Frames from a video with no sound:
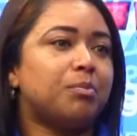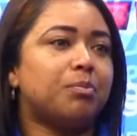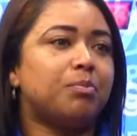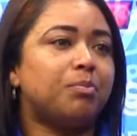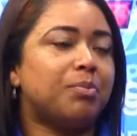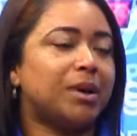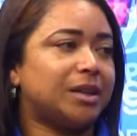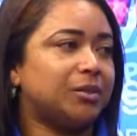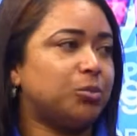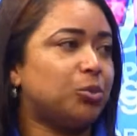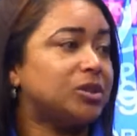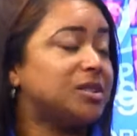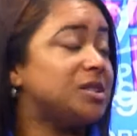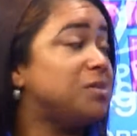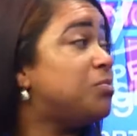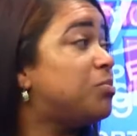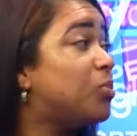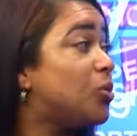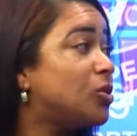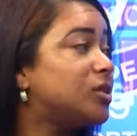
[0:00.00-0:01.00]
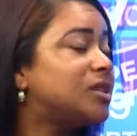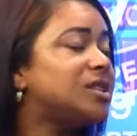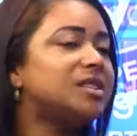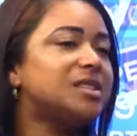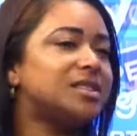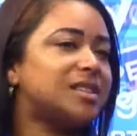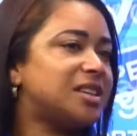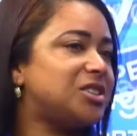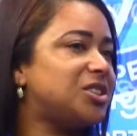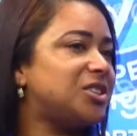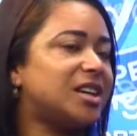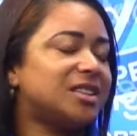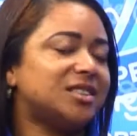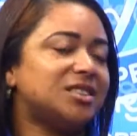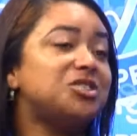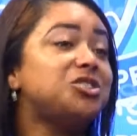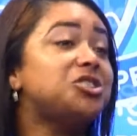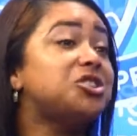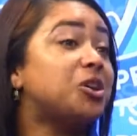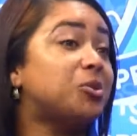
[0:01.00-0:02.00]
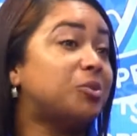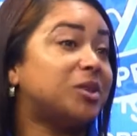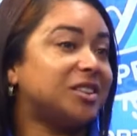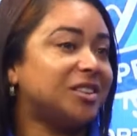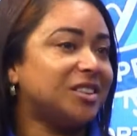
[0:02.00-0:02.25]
But what's important is that she doesn't show it.